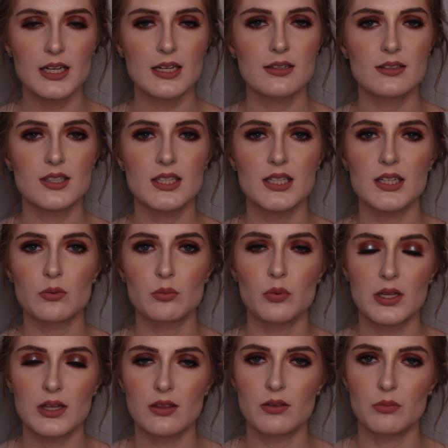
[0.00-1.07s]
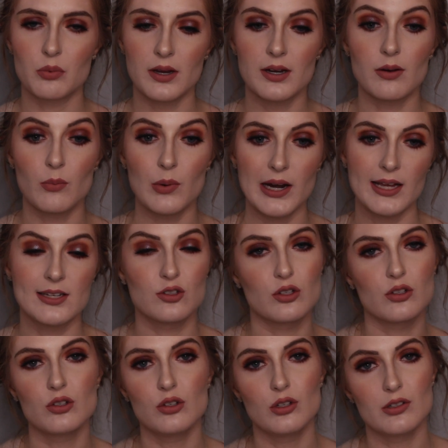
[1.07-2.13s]
easily with when I do
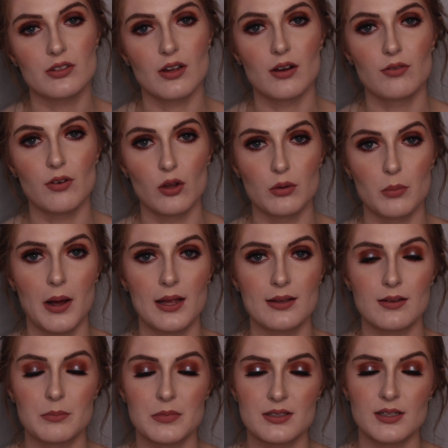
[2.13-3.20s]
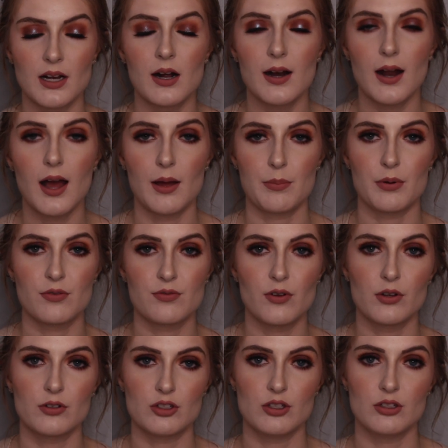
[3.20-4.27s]
use a volumizing mascara. I
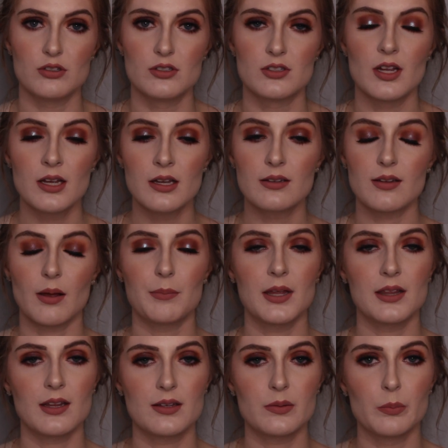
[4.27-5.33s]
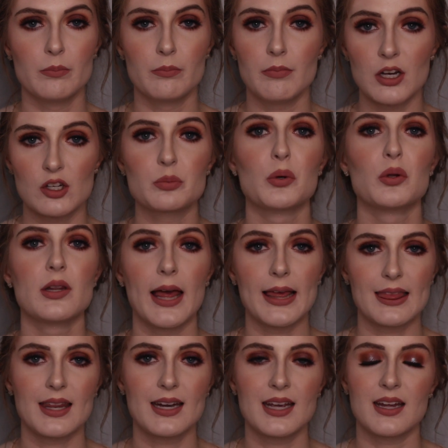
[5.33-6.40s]
prefer to use something that's much more
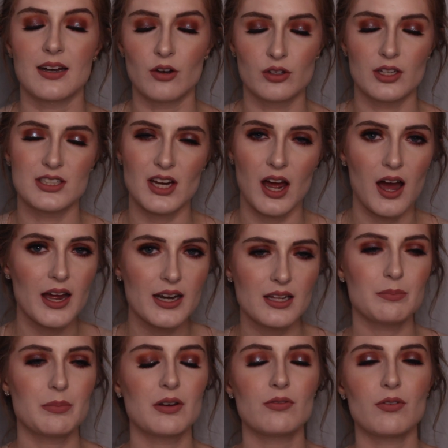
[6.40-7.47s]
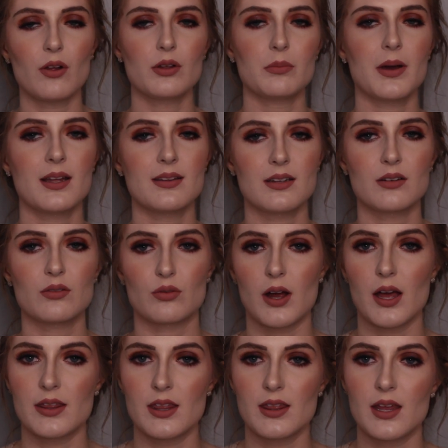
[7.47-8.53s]
lengthening and only tiny bit volumizing
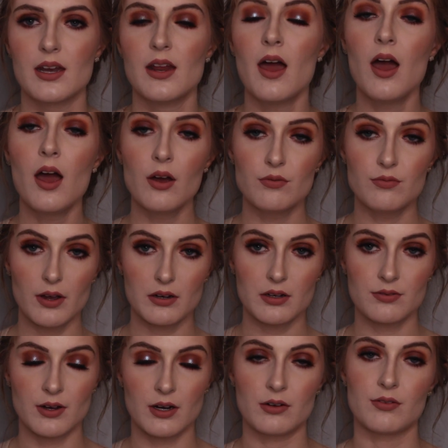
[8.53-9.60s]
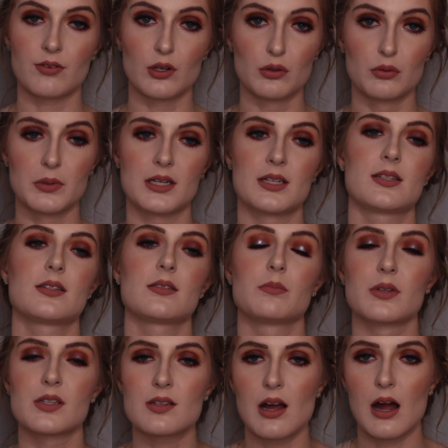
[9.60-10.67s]
rather than very, very voluminous
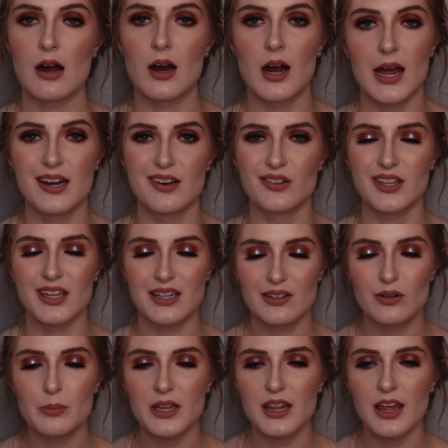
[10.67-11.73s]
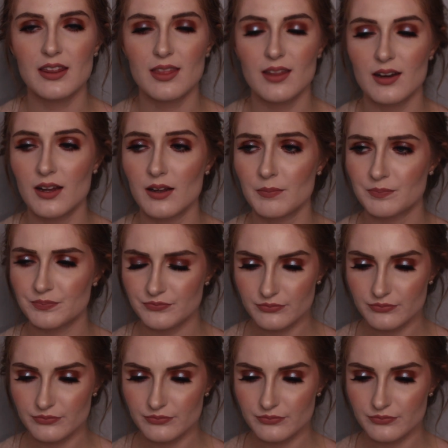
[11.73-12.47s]
mascara and only a little bit lengthening.